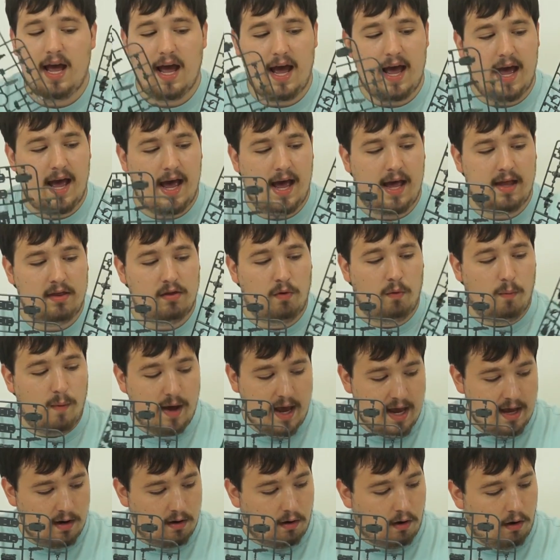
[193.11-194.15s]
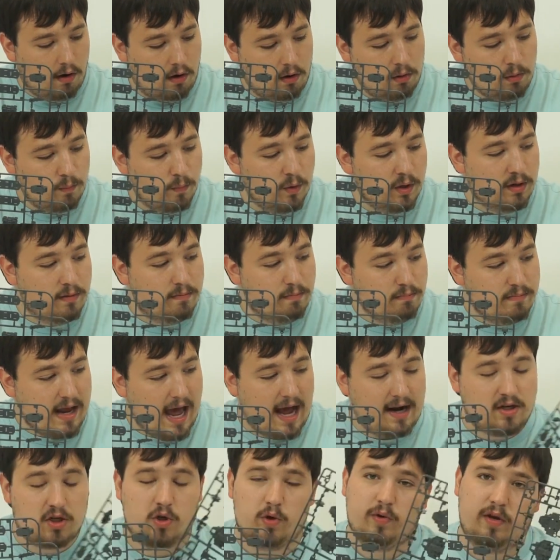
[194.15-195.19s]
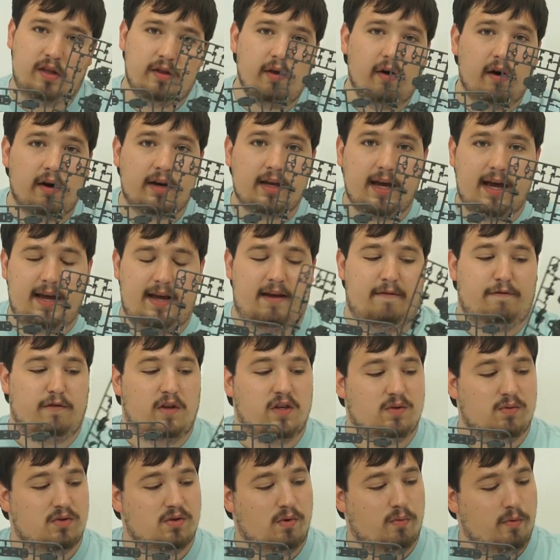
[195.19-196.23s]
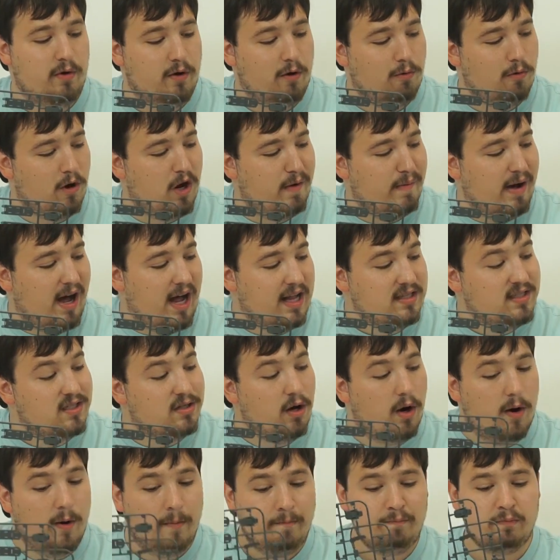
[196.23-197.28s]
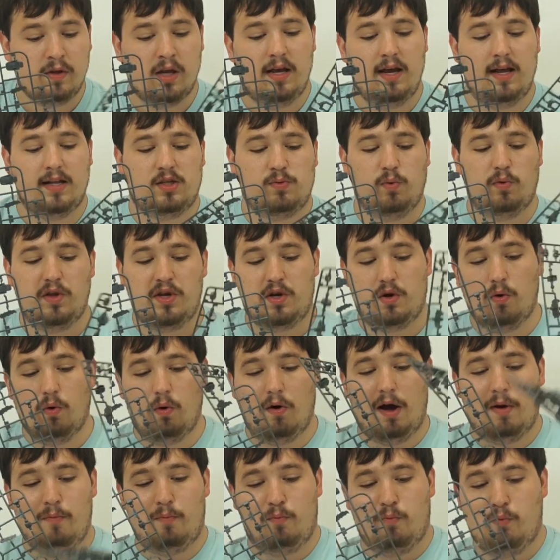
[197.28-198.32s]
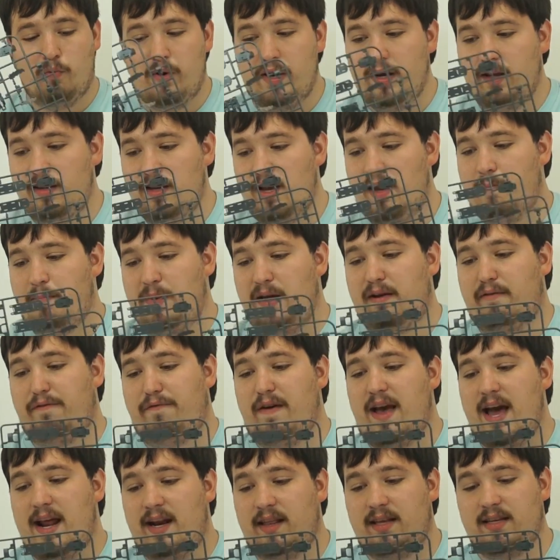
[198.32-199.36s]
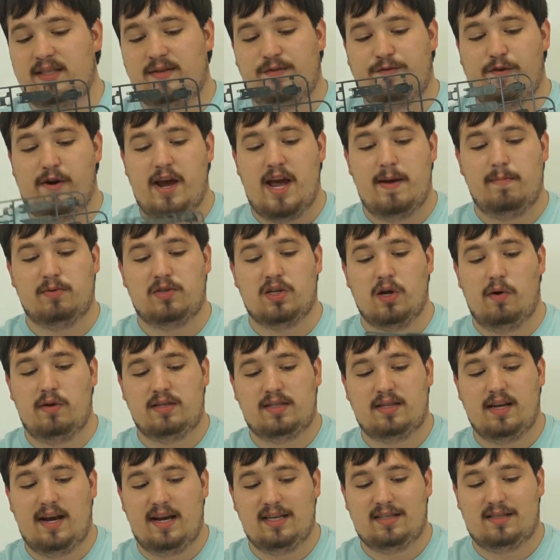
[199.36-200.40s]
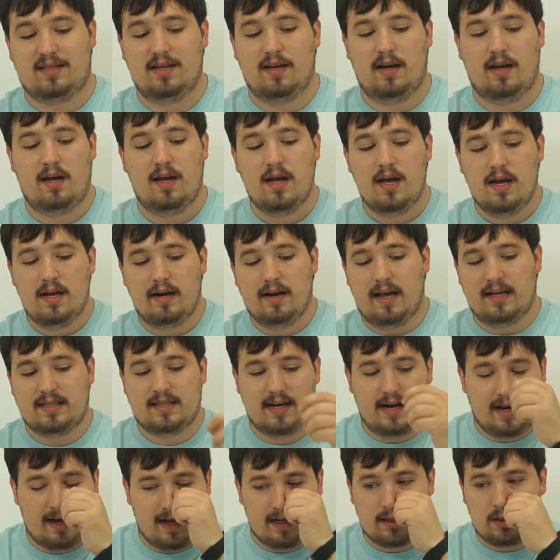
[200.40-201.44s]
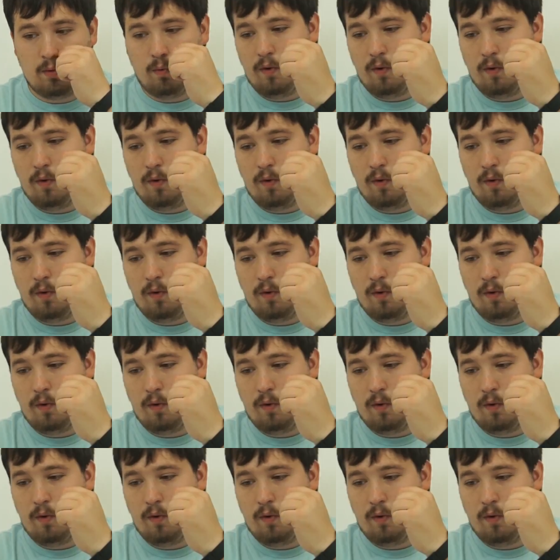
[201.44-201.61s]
and the way it all would naturally look if this was a real robot. So it's really cool. I'm really a big fan of this frame, so it's nice that I get to